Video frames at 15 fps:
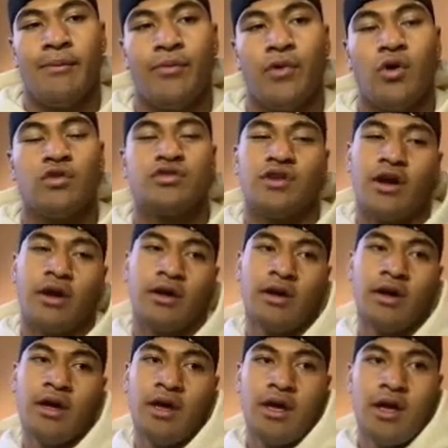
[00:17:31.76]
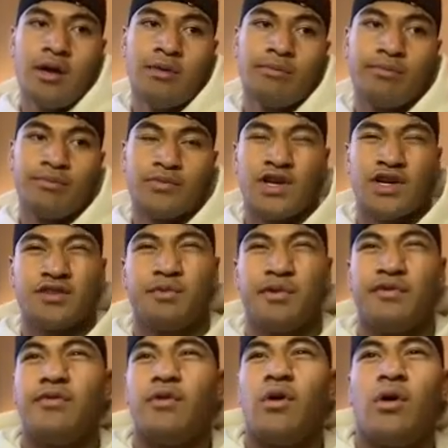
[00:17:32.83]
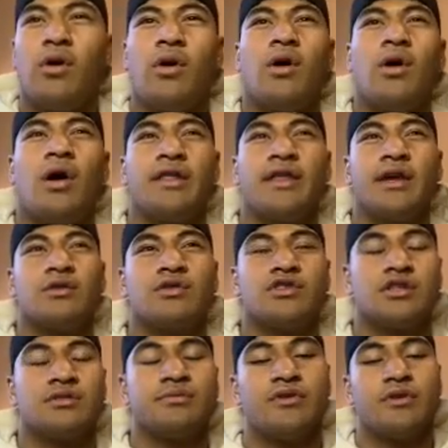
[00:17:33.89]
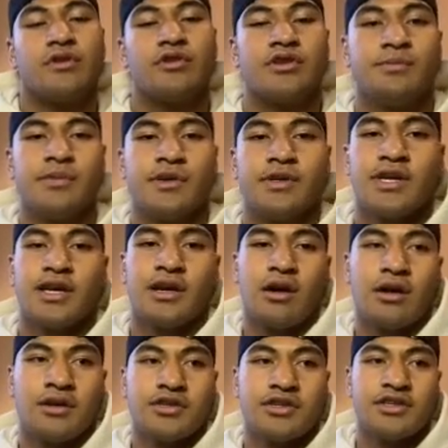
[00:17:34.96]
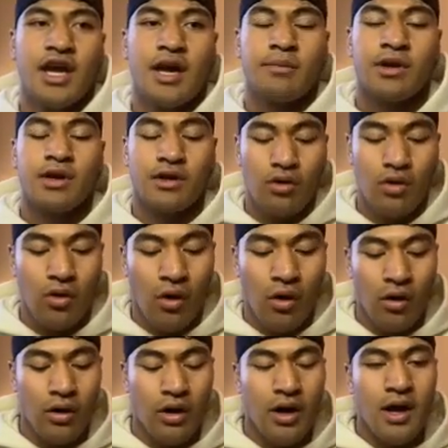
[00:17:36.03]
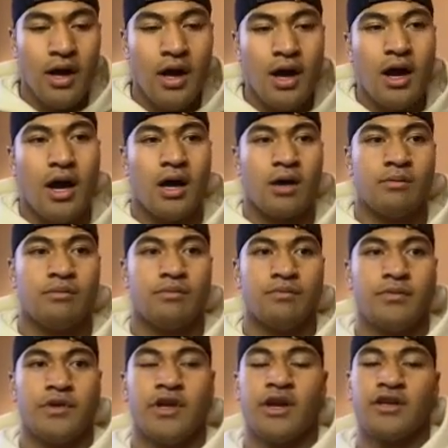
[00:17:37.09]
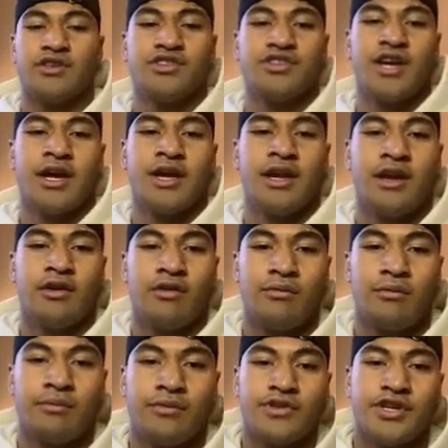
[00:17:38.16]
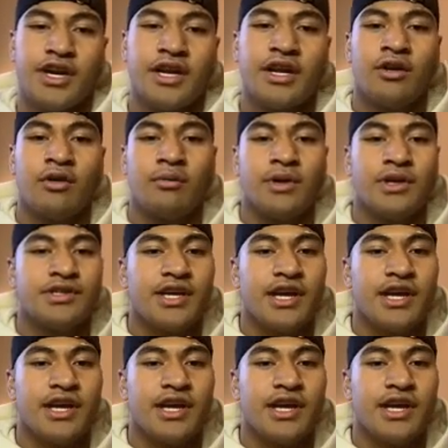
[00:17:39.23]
Also, just before, I think it was just before Christmas, he kind of gave me a call. Just checking in on me.